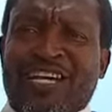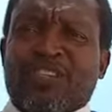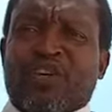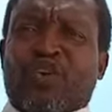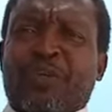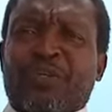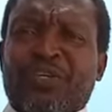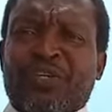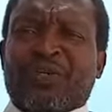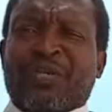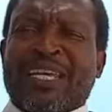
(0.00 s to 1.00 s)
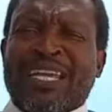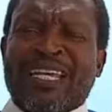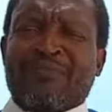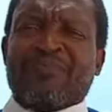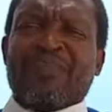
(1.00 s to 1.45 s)
the community to kill
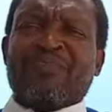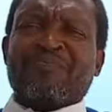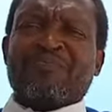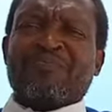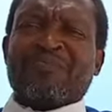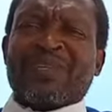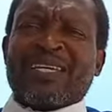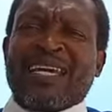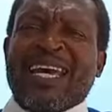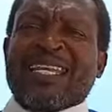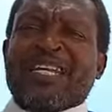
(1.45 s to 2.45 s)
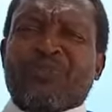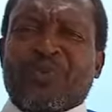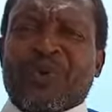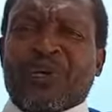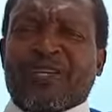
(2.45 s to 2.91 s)
him, it didn't
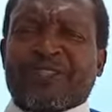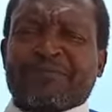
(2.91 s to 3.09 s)
work.